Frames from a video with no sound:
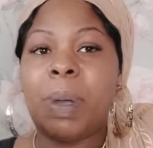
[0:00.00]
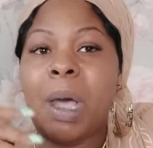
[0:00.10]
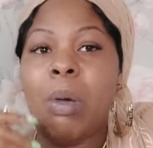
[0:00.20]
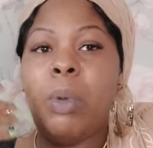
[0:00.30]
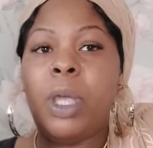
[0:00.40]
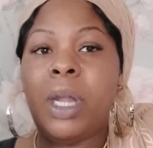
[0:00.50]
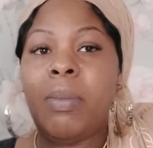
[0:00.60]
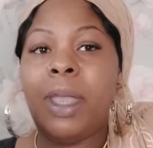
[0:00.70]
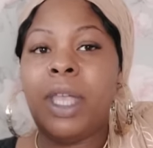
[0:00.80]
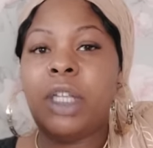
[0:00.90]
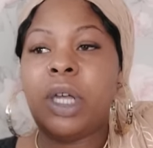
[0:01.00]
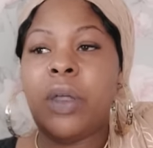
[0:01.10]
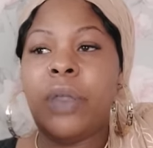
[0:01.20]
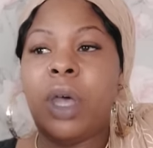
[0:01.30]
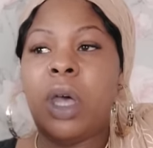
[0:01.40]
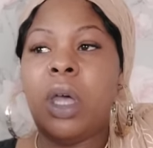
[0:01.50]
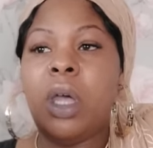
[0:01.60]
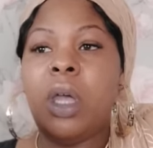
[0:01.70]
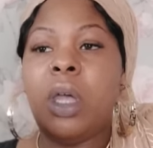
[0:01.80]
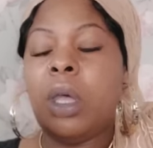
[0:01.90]
How are we going to make each other
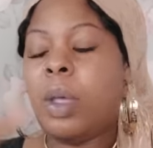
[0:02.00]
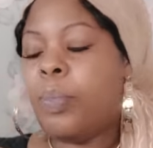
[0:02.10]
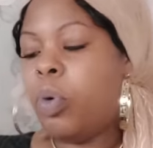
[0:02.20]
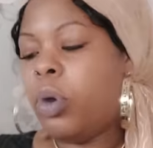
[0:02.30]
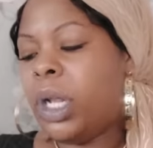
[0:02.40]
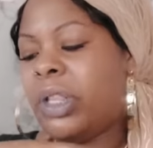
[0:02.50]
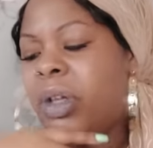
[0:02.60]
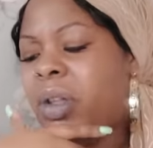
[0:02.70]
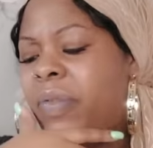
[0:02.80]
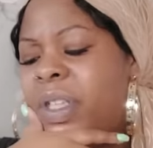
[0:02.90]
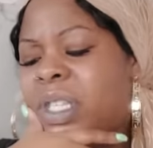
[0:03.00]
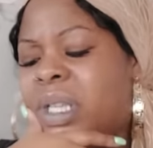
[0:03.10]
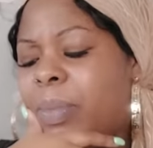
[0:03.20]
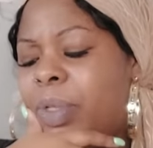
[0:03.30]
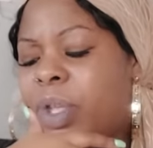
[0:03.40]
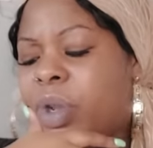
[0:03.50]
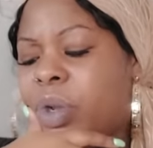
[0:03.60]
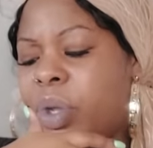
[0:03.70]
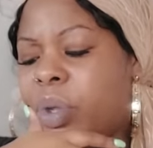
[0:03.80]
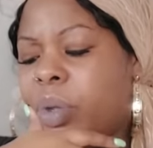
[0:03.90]
important? I don't know if this is something
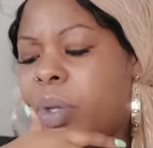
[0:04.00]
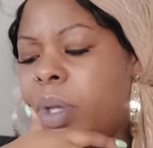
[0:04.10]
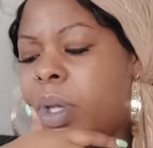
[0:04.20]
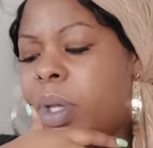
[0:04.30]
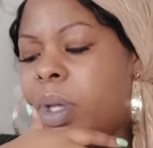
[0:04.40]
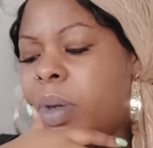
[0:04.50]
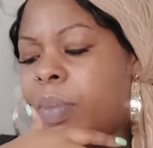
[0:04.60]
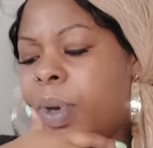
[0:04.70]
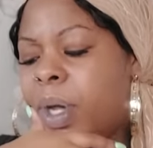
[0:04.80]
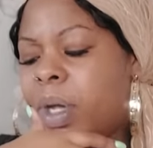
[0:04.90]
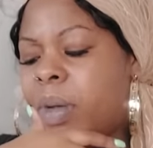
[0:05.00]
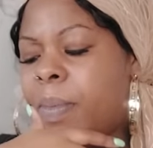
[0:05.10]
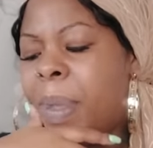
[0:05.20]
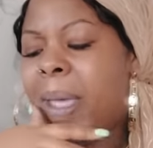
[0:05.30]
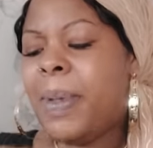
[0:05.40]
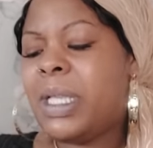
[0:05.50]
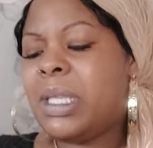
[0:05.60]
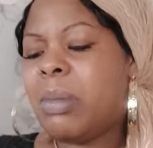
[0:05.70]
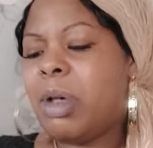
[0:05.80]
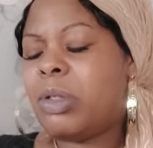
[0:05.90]
new, but maybe
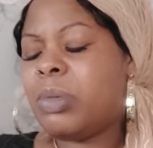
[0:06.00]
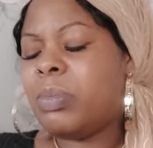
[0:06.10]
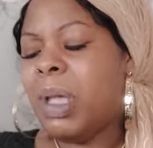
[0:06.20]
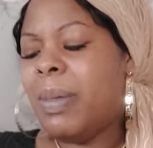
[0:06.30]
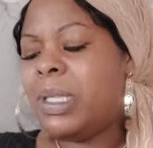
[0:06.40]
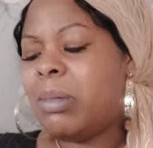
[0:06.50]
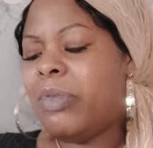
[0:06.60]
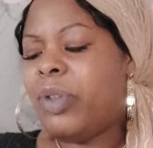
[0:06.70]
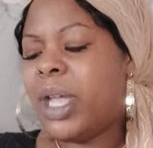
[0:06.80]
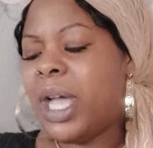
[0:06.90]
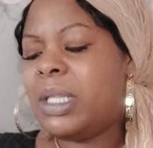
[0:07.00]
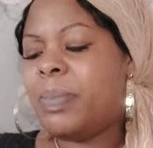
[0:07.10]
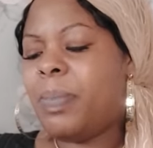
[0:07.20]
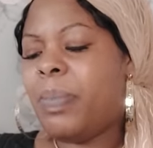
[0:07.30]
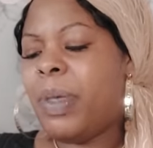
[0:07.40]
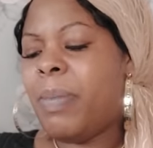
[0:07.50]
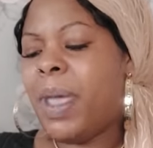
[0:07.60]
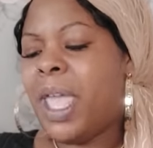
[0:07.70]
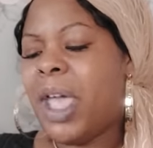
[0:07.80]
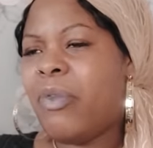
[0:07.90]
some of you guys, there
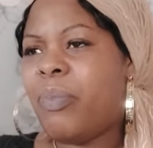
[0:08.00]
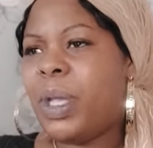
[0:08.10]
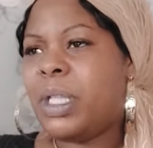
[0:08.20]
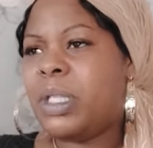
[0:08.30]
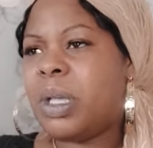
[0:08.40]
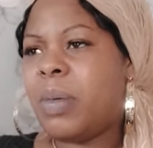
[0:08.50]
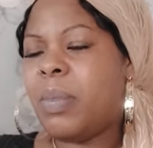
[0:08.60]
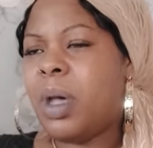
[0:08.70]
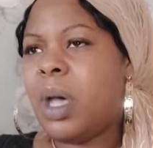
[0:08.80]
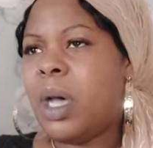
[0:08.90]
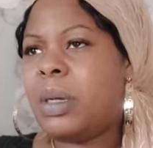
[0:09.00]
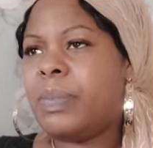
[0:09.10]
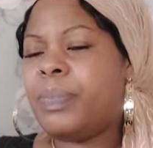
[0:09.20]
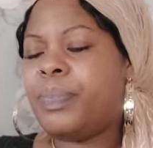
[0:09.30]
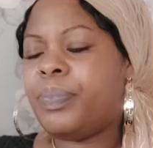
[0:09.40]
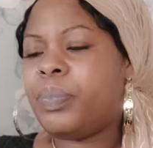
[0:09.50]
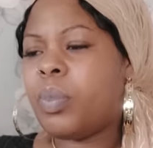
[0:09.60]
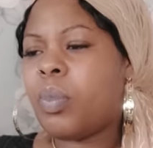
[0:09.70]
may have been some...